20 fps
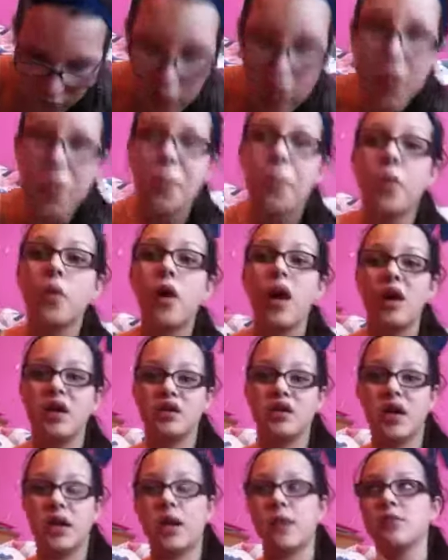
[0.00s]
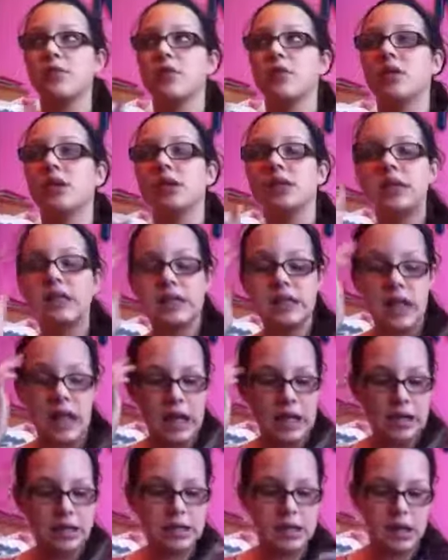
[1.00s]
the brush that comes with it
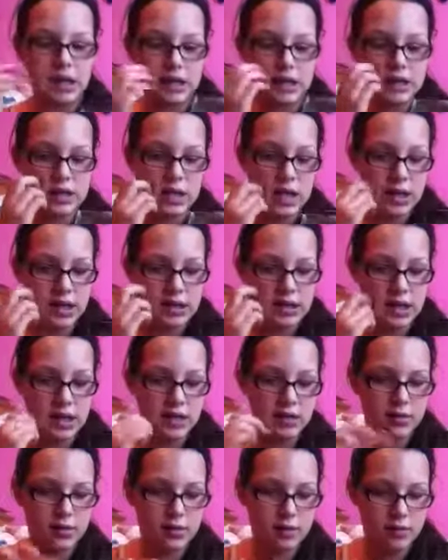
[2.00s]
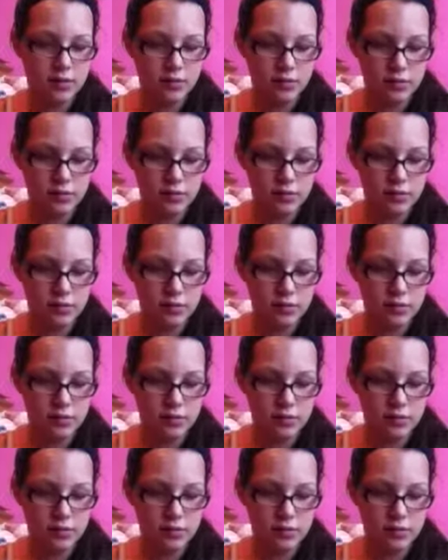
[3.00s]
stinks. Like, stinks, stinks.